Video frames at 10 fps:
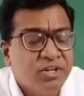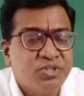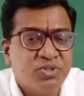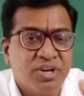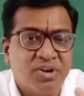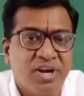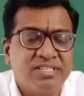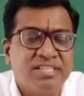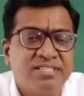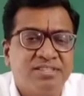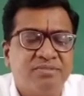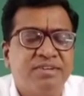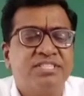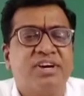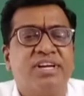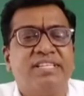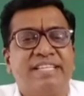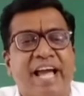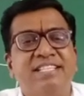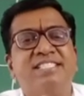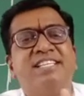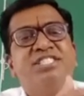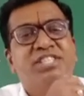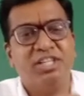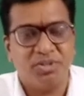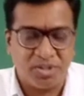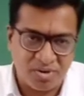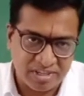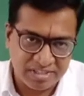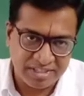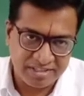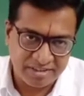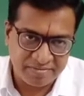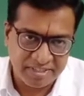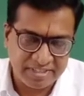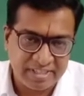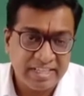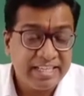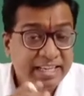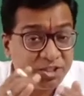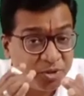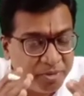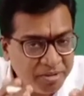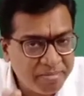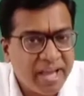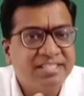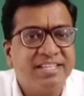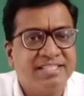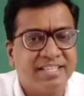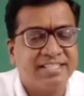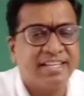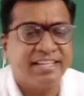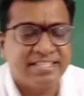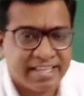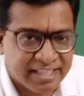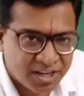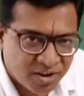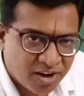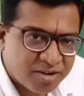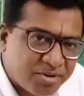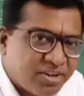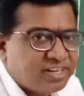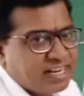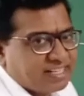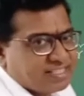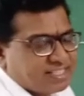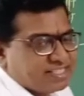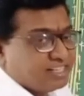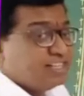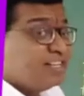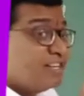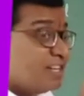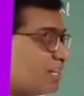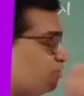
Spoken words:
to the Gaussian surface or tangential to the Gaussian surface. It should be imagined such that it is either normal or tangential. Now